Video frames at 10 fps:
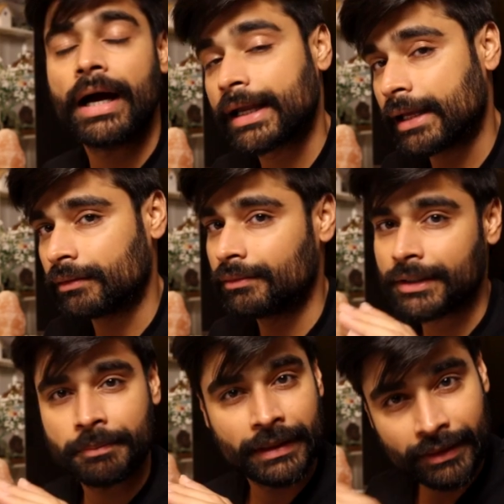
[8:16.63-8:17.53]
Again,
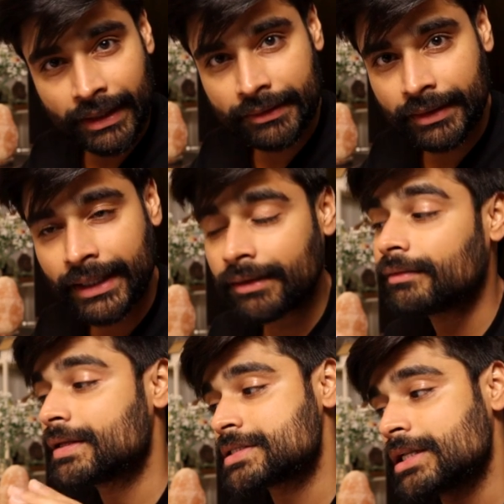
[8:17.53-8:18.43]
let me reiterate,
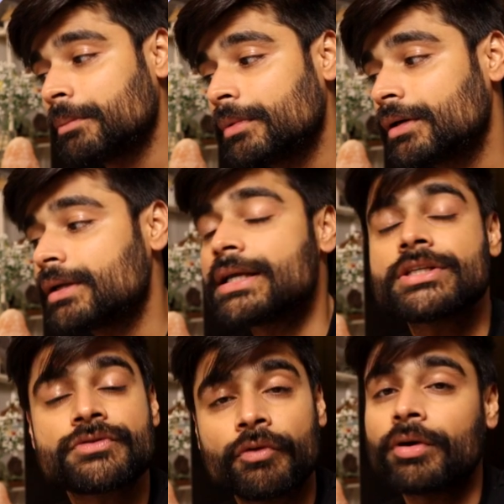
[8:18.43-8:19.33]
this number
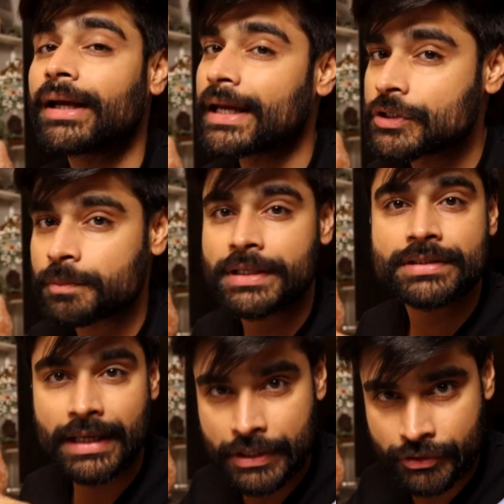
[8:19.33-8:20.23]
is for express
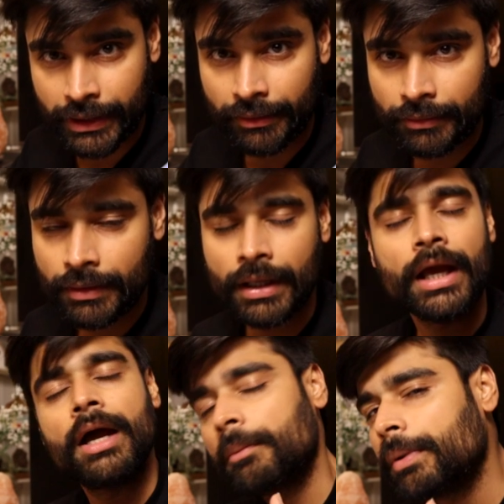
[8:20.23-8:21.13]
entry.
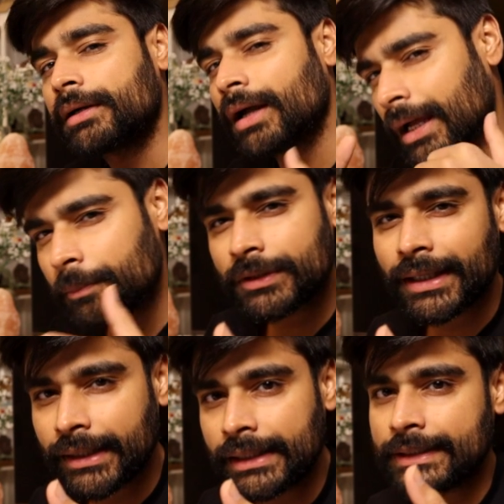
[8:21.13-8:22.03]
But
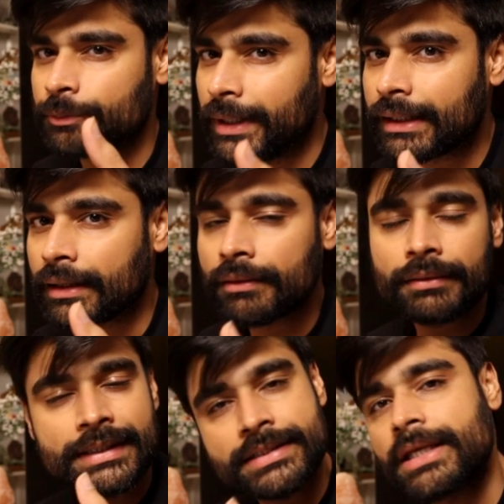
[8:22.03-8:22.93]
hypothetically speaking,
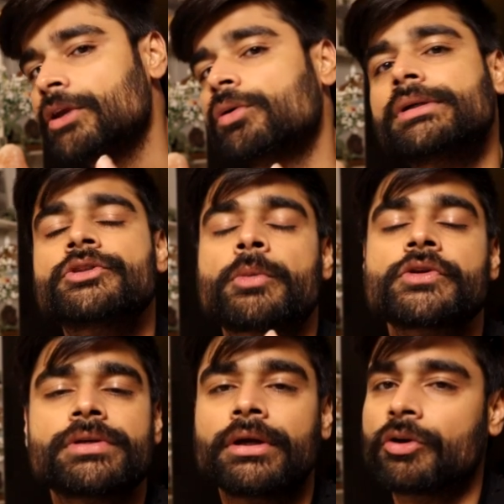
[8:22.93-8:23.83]
let's say you're
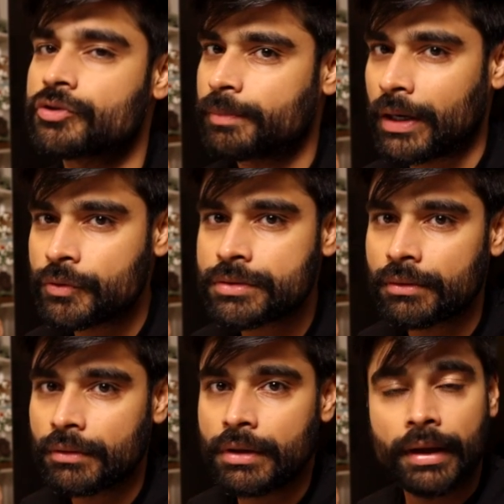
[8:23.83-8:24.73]
sponsoring your spouse
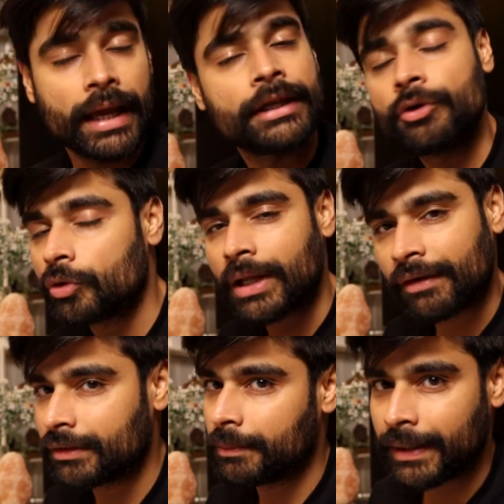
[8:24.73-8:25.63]
and you don't have
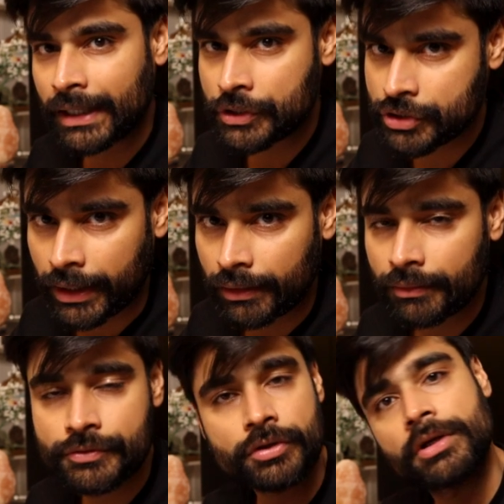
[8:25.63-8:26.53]
a dependent child.
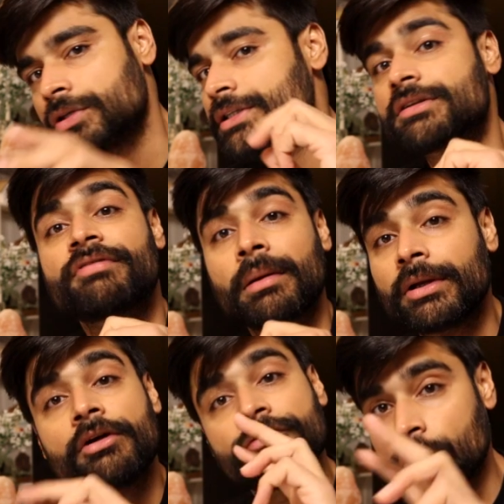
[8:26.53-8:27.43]
So you're just a
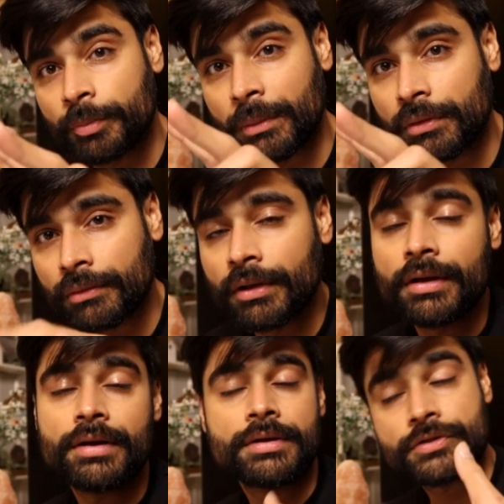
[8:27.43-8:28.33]
family of 2 people.
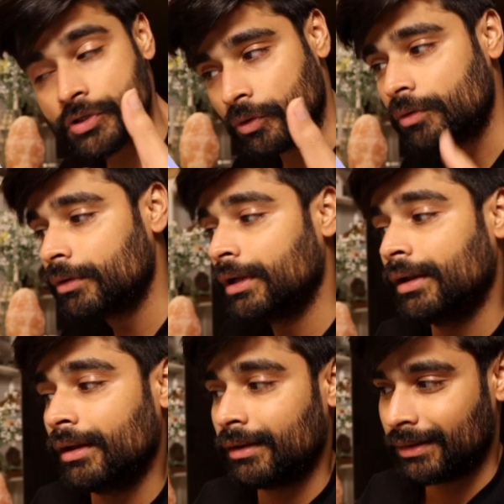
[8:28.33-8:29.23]
So
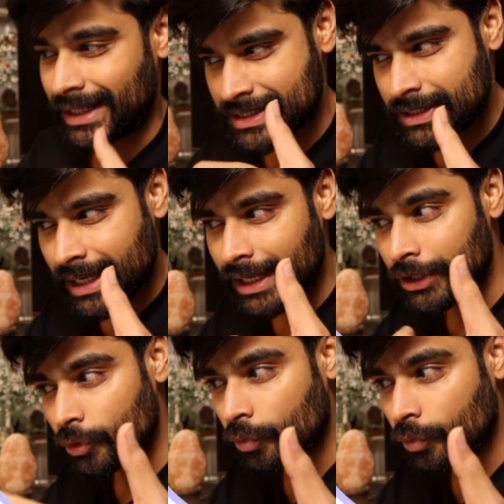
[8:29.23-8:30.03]
let's say you